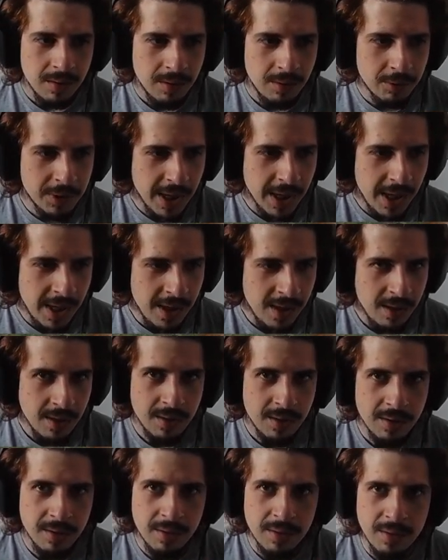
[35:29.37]
Okay.
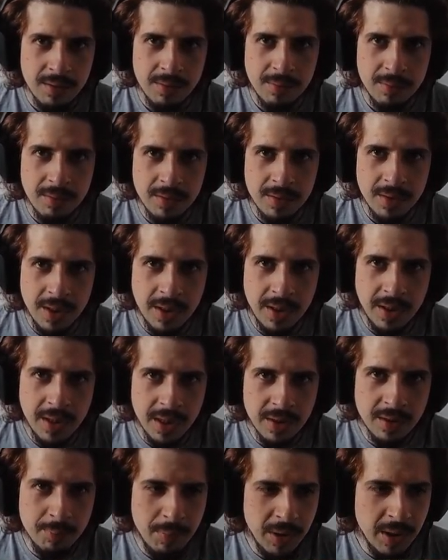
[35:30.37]
They
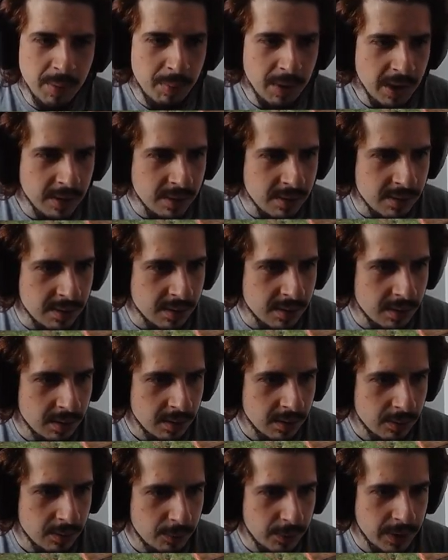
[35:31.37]
got the big Venus.
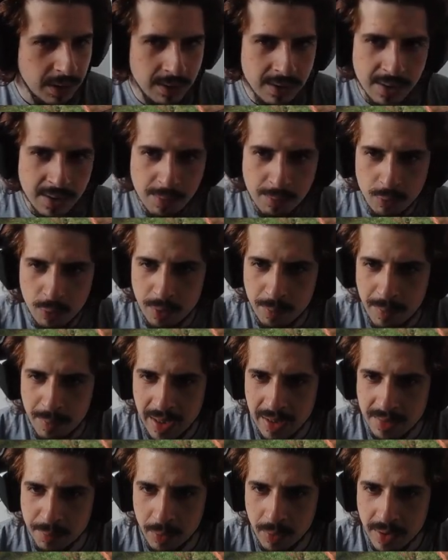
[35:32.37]
We need some more
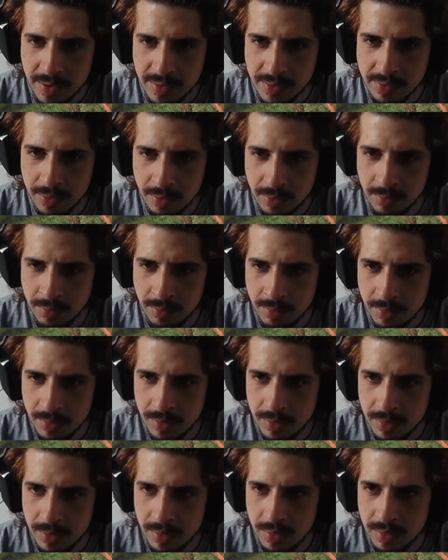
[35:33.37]
espresso.
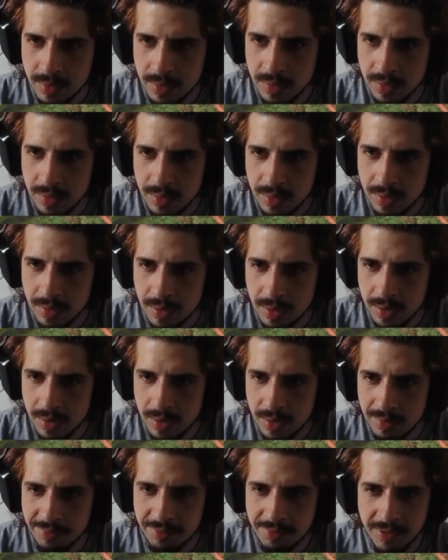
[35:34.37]

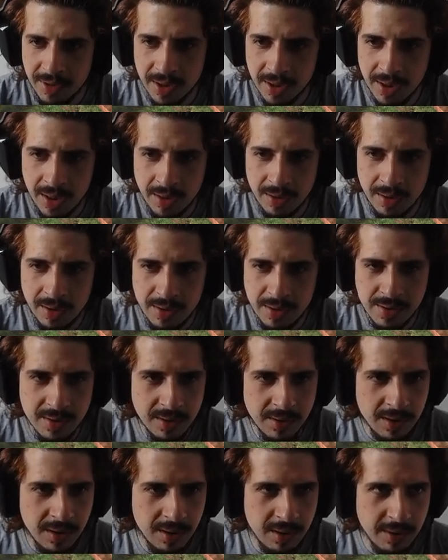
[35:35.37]
Uh, fuck it.
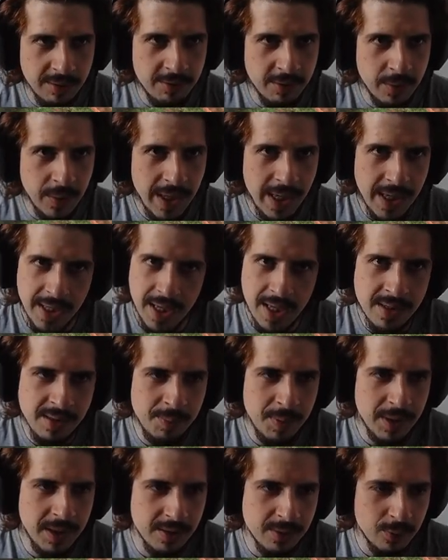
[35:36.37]
Instant delivery, I guess,
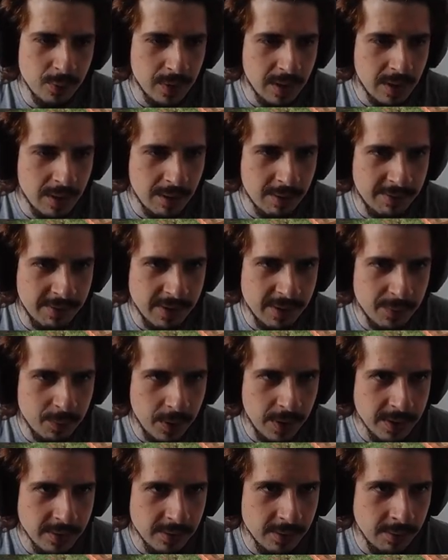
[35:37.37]
because we're out of
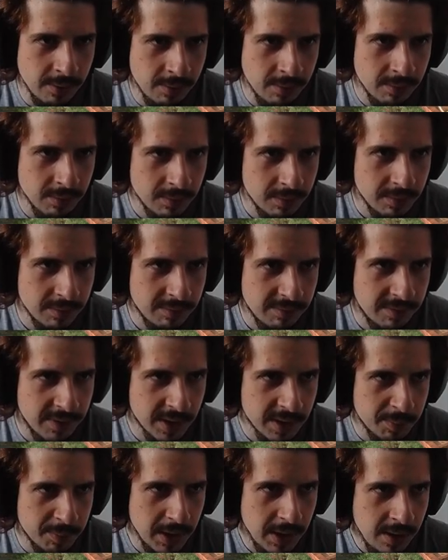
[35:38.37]
espresso.
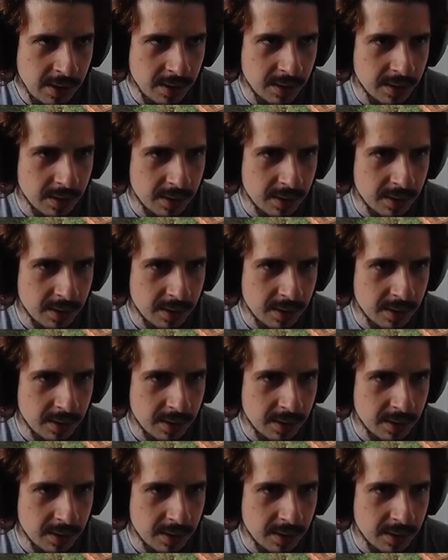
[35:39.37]
Fuck me.